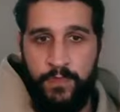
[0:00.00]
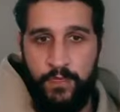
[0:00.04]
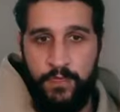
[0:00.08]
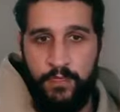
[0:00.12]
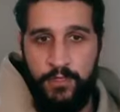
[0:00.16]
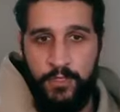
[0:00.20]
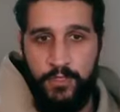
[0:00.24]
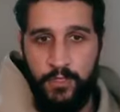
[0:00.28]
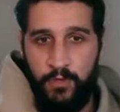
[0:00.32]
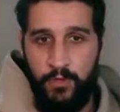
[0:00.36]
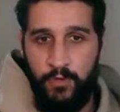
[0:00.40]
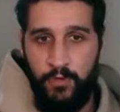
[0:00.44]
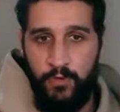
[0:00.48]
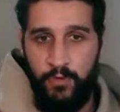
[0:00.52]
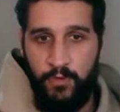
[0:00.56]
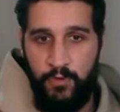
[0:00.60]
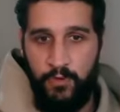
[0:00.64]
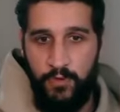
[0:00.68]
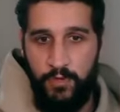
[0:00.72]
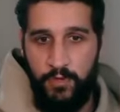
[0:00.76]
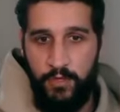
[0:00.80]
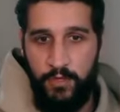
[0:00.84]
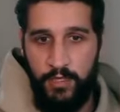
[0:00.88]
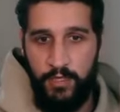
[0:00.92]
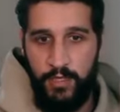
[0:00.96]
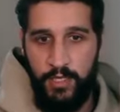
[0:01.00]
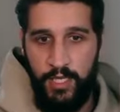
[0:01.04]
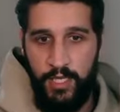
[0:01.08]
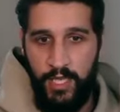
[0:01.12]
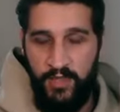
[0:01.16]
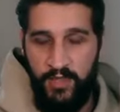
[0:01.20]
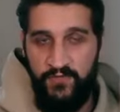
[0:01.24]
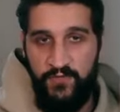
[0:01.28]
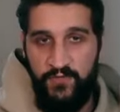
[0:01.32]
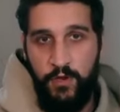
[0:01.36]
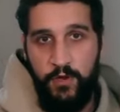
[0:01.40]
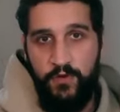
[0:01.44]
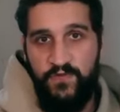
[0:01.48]
So
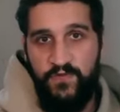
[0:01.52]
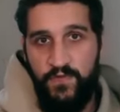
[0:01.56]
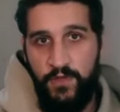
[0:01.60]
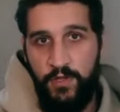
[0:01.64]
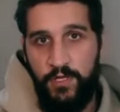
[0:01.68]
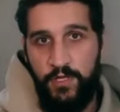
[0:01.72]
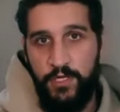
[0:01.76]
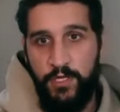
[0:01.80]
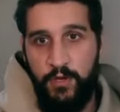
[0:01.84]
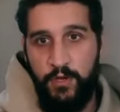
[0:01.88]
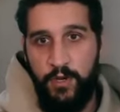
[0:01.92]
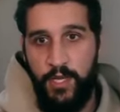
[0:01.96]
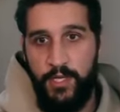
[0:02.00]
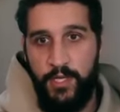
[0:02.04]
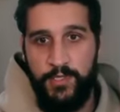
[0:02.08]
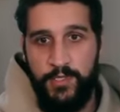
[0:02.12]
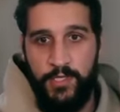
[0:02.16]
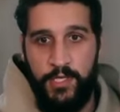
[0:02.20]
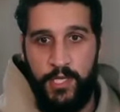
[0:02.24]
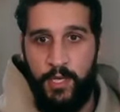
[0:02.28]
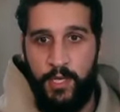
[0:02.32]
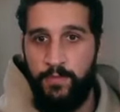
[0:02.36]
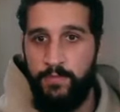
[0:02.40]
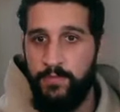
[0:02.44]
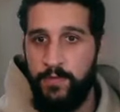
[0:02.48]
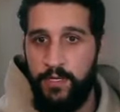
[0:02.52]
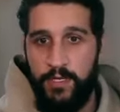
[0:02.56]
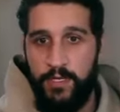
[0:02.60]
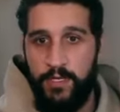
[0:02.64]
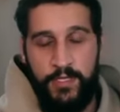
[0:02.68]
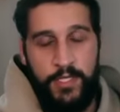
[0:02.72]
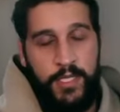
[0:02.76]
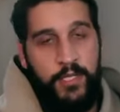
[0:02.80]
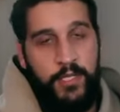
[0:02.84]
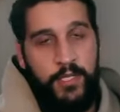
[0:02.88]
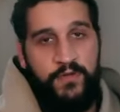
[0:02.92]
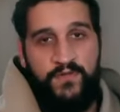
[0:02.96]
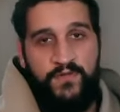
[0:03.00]
if you're feeling your SCM,
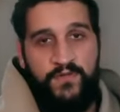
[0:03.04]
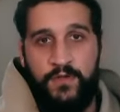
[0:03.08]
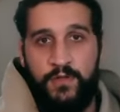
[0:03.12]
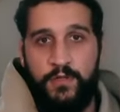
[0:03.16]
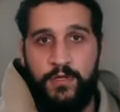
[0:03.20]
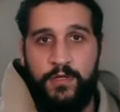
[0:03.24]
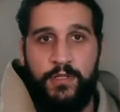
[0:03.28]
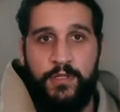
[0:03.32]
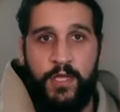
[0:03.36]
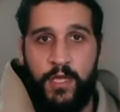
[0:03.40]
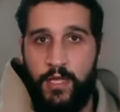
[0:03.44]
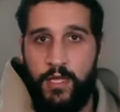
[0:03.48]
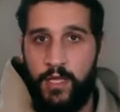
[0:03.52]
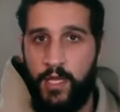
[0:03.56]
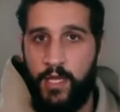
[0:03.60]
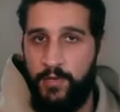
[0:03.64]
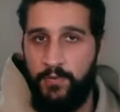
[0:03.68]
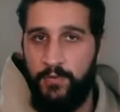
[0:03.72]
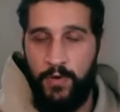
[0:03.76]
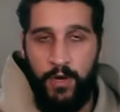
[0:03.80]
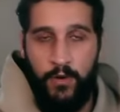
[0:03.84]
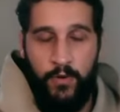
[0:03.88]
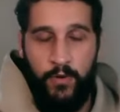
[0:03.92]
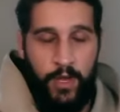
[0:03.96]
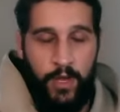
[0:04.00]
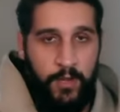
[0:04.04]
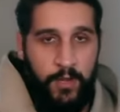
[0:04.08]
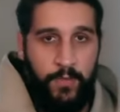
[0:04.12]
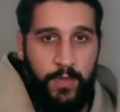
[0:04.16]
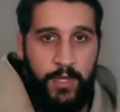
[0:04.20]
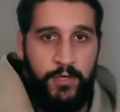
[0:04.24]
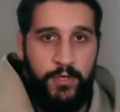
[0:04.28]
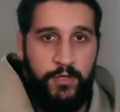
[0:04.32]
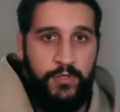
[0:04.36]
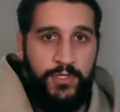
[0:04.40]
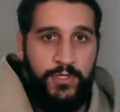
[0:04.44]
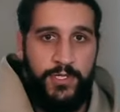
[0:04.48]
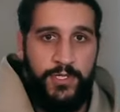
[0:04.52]
continue feeling that. I, I
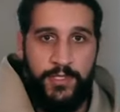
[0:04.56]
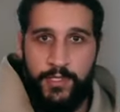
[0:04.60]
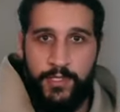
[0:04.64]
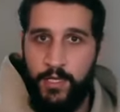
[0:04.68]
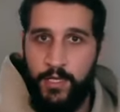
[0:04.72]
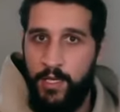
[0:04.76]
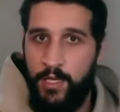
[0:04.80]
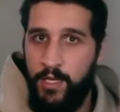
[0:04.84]
recommend you just